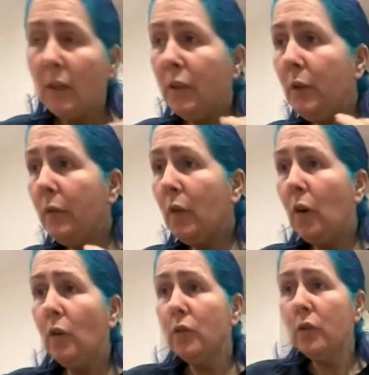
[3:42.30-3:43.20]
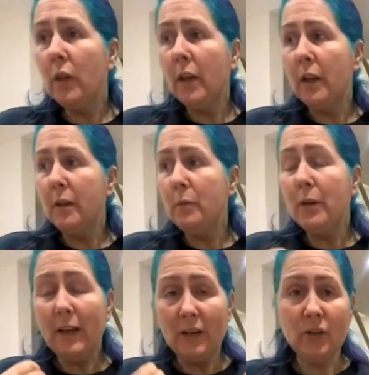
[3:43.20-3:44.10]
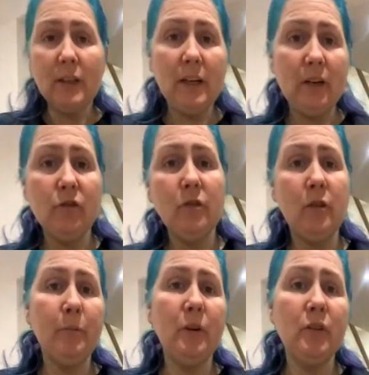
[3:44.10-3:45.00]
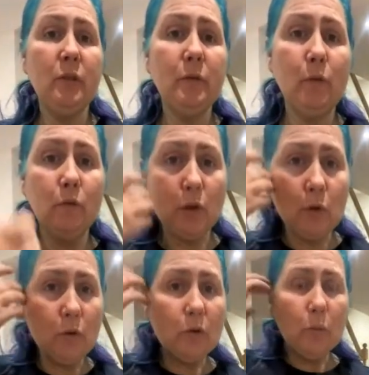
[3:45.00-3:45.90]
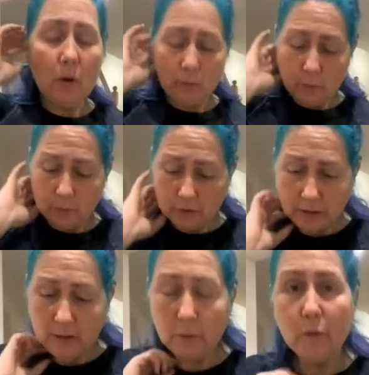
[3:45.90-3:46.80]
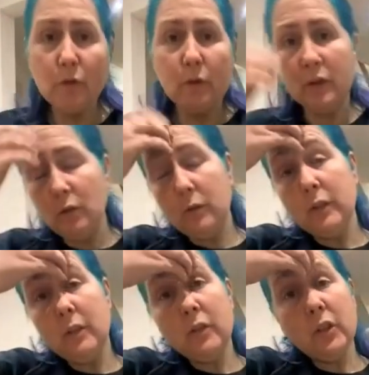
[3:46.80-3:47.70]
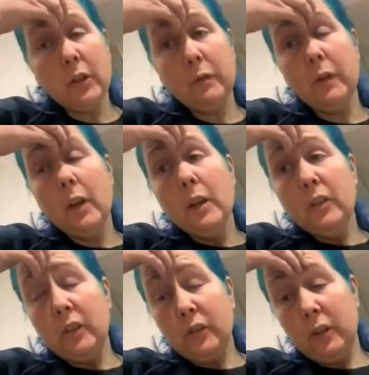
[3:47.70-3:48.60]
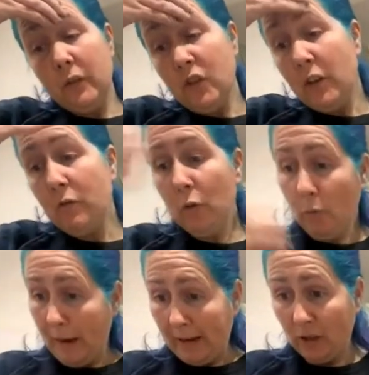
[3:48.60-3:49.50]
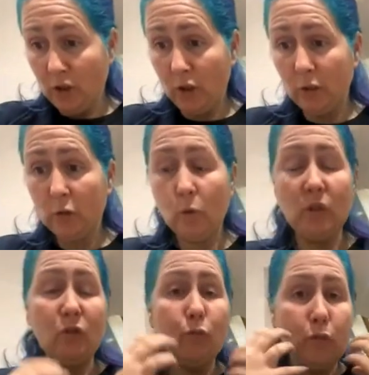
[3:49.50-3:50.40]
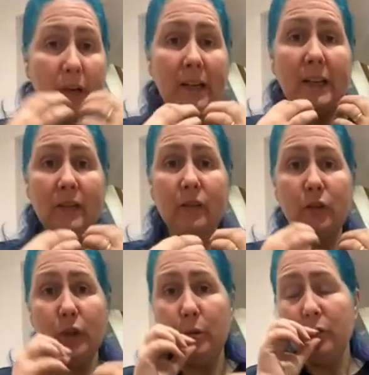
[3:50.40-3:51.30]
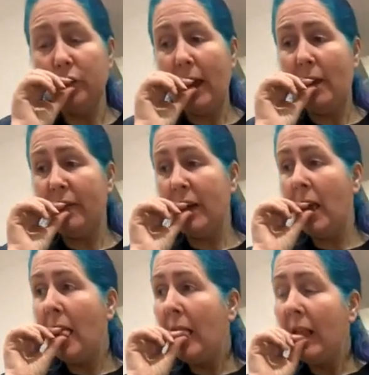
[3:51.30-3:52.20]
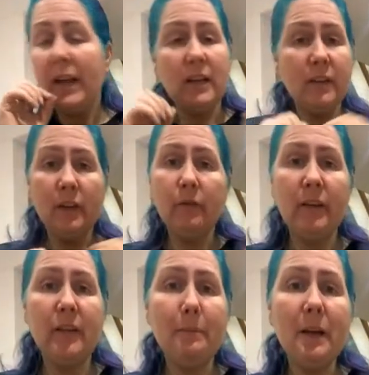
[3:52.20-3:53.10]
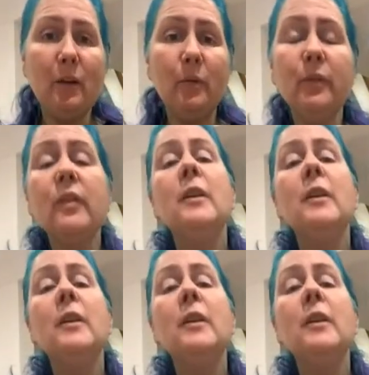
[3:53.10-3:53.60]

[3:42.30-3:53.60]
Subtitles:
You've got, you can actually get electric toothbrushes for dogs. What I will say is, if your dog is noise sensitive in general, anxious, or just really isn't used to having anything around their mouth,